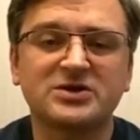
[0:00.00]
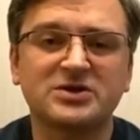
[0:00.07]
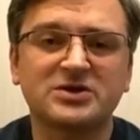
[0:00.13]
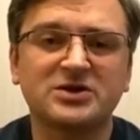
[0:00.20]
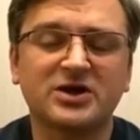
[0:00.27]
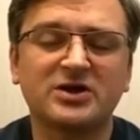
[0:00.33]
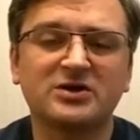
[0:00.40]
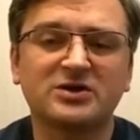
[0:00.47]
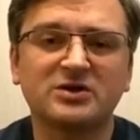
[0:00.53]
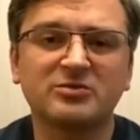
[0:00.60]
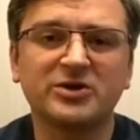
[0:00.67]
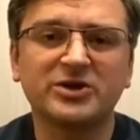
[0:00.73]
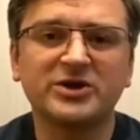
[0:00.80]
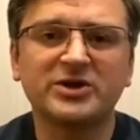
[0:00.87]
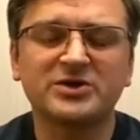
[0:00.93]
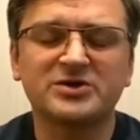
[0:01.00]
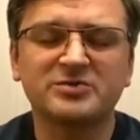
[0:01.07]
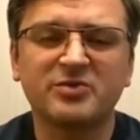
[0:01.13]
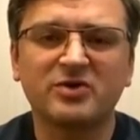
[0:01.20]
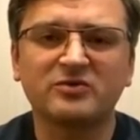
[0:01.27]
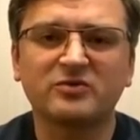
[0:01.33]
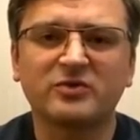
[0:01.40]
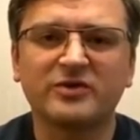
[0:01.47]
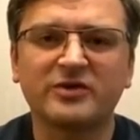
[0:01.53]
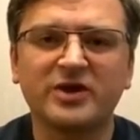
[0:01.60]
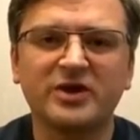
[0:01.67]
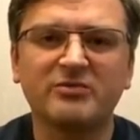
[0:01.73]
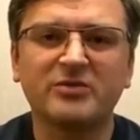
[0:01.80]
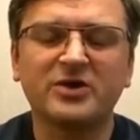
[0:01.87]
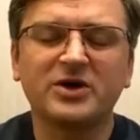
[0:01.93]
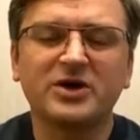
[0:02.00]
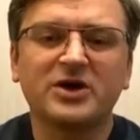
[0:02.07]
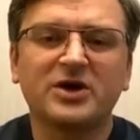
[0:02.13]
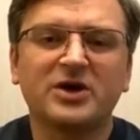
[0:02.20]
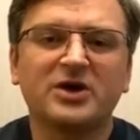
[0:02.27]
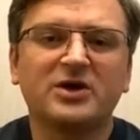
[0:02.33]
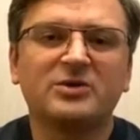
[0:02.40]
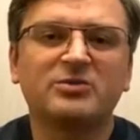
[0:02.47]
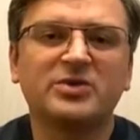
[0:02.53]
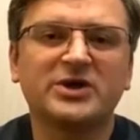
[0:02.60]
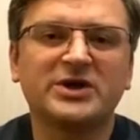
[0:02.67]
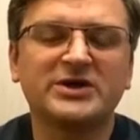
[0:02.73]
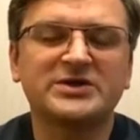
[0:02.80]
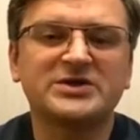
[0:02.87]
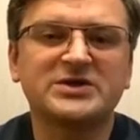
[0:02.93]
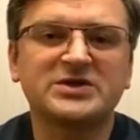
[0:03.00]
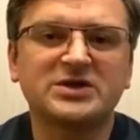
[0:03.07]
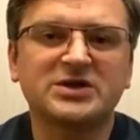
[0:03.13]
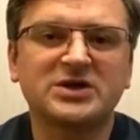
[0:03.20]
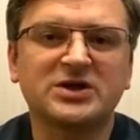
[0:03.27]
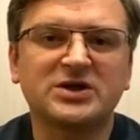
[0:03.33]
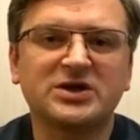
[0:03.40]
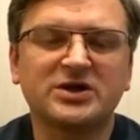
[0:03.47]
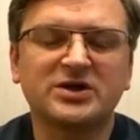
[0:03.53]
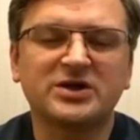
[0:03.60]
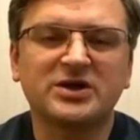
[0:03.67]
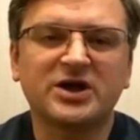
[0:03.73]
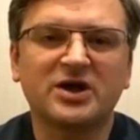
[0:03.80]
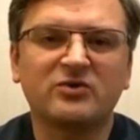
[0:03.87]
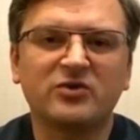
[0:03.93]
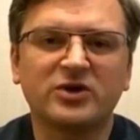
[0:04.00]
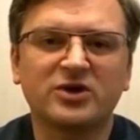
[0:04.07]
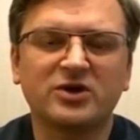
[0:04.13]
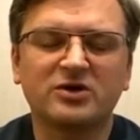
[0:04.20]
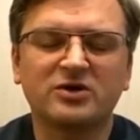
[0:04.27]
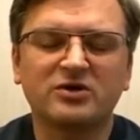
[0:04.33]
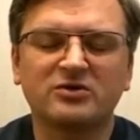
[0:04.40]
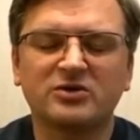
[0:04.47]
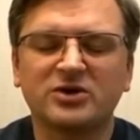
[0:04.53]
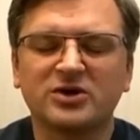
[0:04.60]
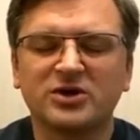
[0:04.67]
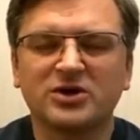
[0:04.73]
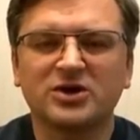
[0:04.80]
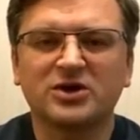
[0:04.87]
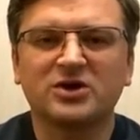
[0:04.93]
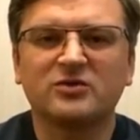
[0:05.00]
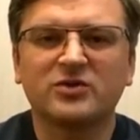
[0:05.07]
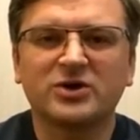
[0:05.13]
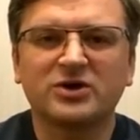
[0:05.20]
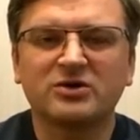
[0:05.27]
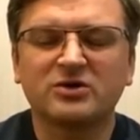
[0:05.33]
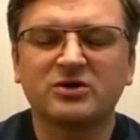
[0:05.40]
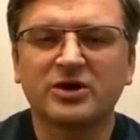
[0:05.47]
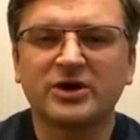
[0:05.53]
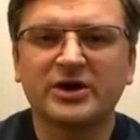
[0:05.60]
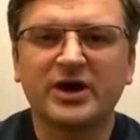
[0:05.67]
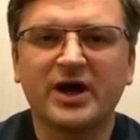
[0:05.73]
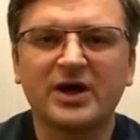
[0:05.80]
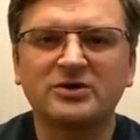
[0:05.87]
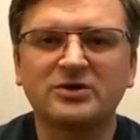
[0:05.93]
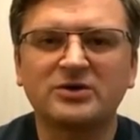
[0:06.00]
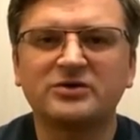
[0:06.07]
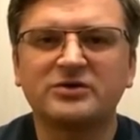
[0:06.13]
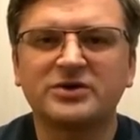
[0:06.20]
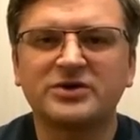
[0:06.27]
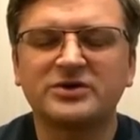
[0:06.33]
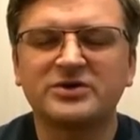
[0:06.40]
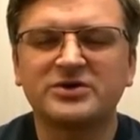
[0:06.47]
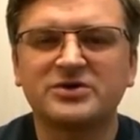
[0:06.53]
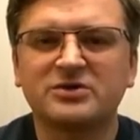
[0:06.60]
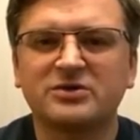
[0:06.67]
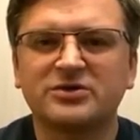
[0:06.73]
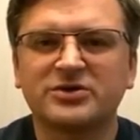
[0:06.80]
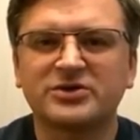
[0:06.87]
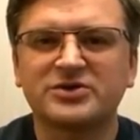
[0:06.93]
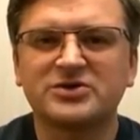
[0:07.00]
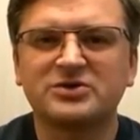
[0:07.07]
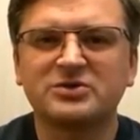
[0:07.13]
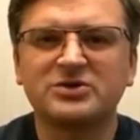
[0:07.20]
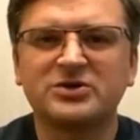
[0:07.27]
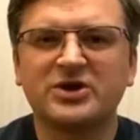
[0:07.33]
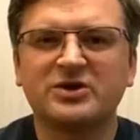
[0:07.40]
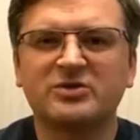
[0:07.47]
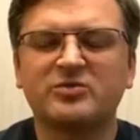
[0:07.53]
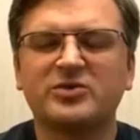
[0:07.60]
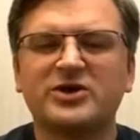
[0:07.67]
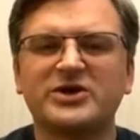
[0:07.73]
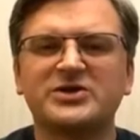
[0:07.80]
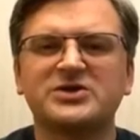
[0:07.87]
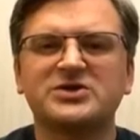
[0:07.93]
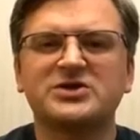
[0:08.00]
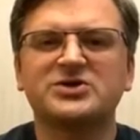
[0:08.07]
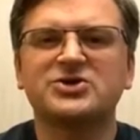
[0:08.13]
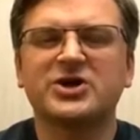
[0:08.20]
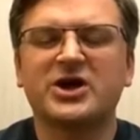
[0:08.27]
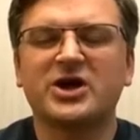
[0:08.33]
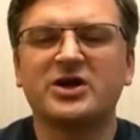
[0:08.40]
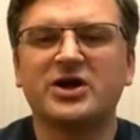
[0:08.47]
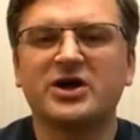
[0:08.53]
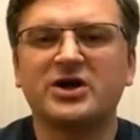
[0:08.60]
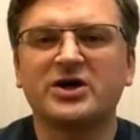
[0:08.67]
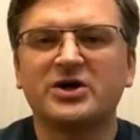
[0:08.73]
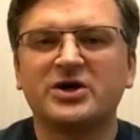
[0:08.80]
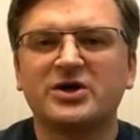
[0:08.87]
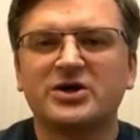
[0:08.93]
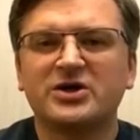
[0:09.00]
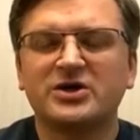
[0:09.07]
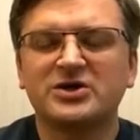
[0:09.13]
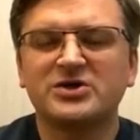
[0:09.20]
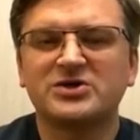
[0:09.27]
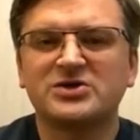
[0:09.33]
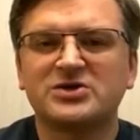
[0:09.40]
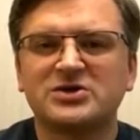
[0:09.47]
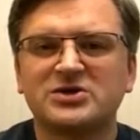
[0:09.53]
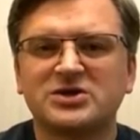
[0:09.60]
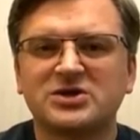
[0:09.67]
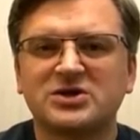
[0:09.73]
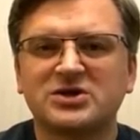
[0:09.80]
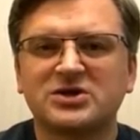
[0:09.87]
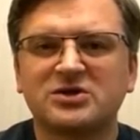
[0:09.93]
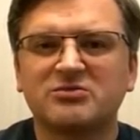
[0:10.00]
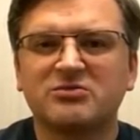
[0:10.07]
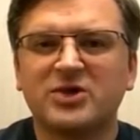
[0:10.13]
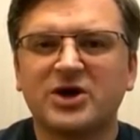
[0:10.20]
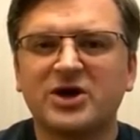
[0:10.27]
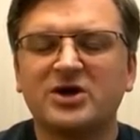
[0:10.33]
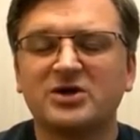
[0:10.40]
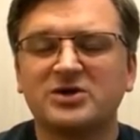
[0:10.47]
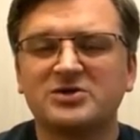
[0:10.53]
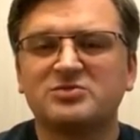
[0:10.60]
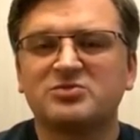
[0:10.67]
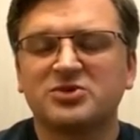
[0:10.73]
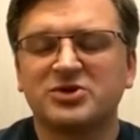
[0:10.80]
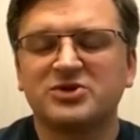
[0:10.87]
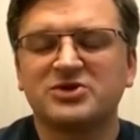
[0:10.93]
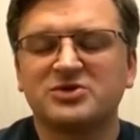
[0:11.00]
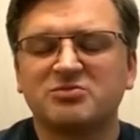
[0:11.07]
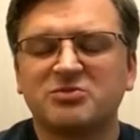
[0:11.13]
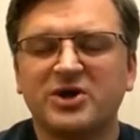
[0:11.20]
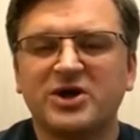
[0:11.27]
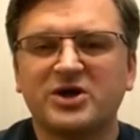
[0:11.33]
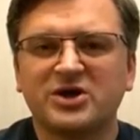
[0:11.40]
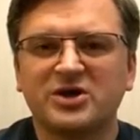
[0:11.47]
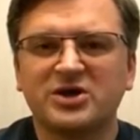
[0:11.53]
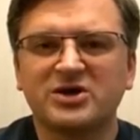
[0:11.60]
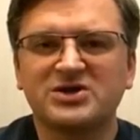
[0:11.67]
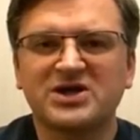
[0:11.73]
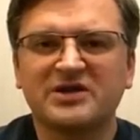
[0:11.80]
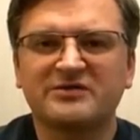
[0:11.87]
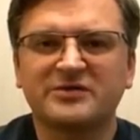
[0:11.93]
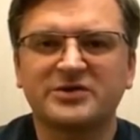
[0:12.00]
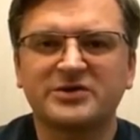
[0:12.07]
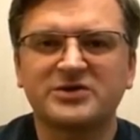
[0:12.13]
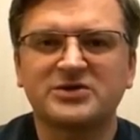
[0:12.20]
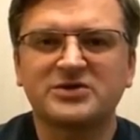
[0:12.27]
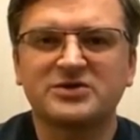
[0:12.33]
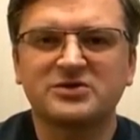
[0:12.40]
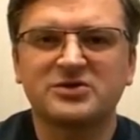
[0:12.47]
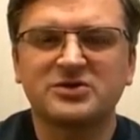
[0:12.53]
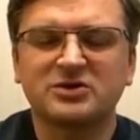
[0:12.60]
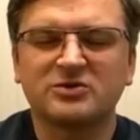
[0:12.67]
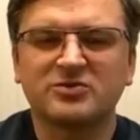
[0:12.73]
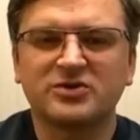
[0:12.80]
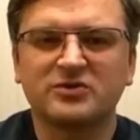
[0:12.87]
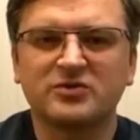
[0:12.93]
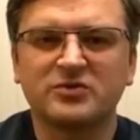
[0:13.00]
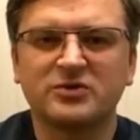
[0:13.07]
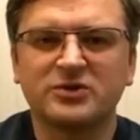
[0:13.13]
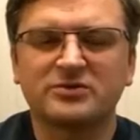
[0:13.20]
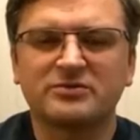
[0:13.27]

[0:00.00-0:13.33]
Antony Blinken spoke with him. But again, we can only count that these contacts do take place, and China is making its efforts to stop the war.